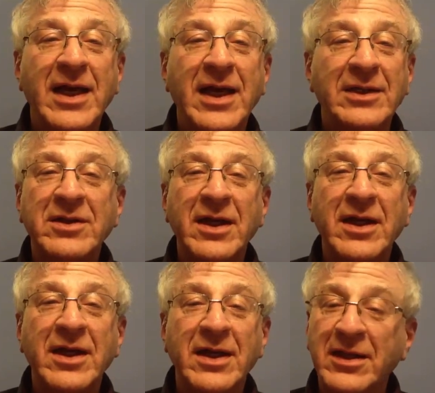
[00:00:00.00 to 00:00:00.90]
And
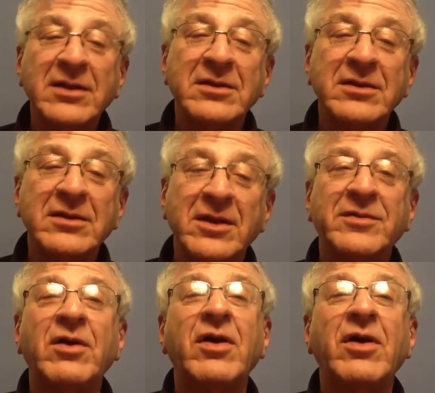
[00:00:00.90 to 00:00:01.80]
and then you
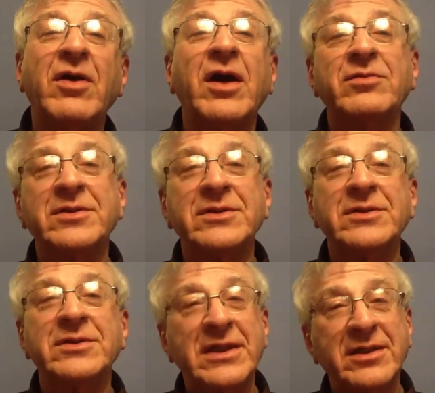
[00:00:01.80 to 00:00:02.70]
have to know all the
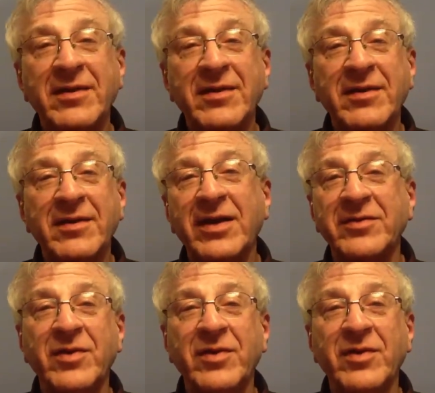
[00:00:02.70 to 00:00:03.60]
rules, like you can't fly
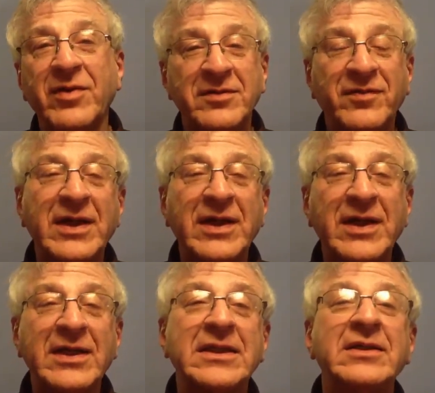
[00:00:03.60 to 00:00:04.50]
over 400
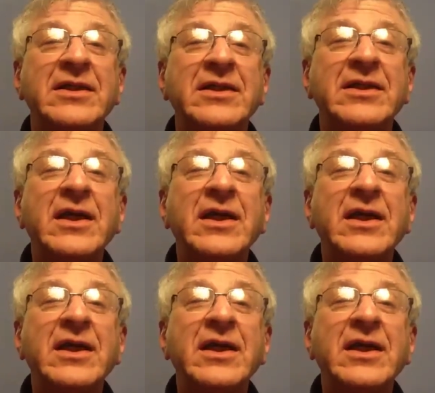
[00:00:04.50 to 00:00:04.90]
feet, and